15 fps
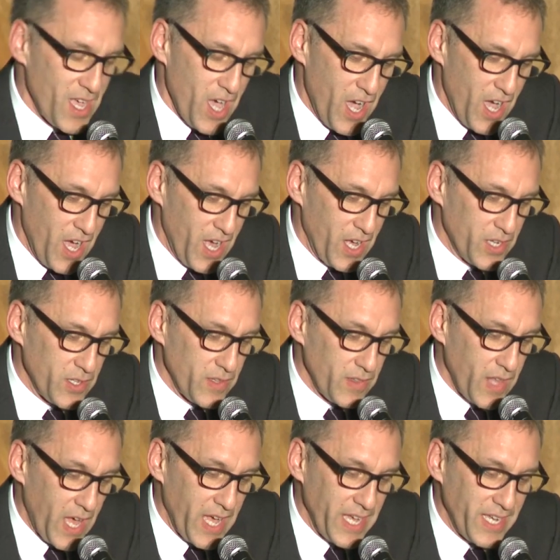
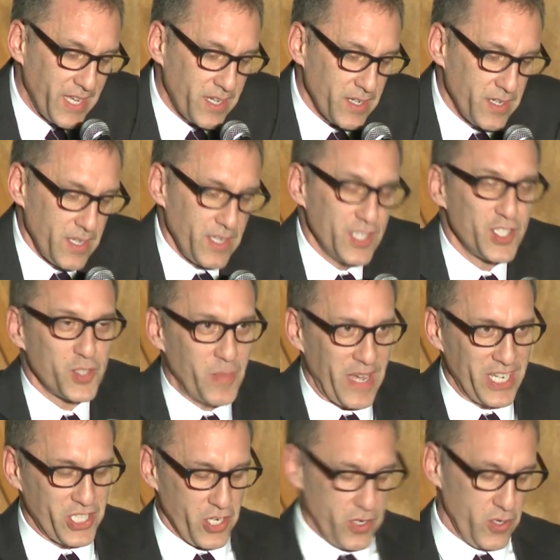Like
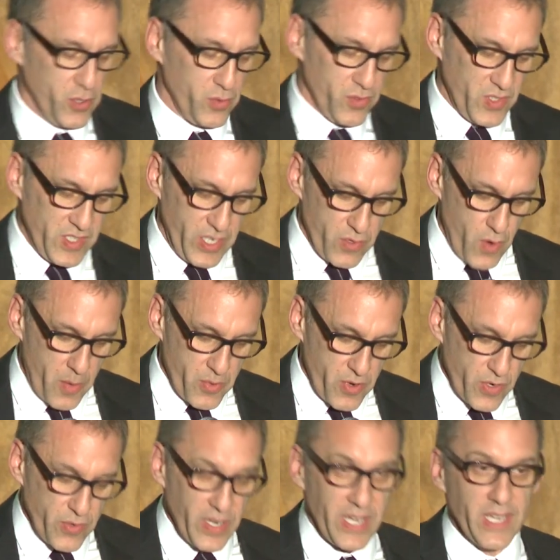Spike Jonze and Robert
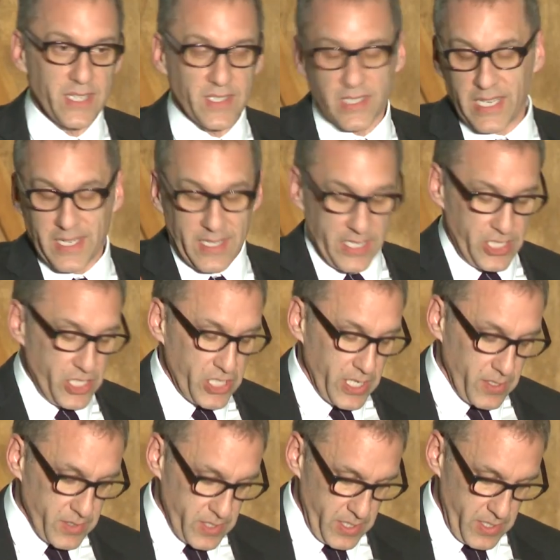Rodriguez and Lynn
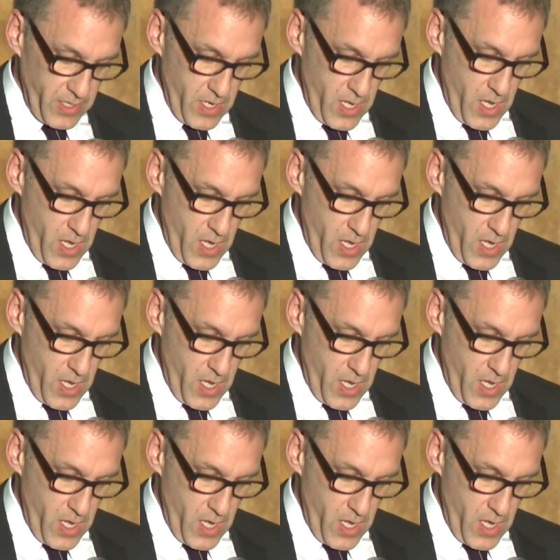Shelton,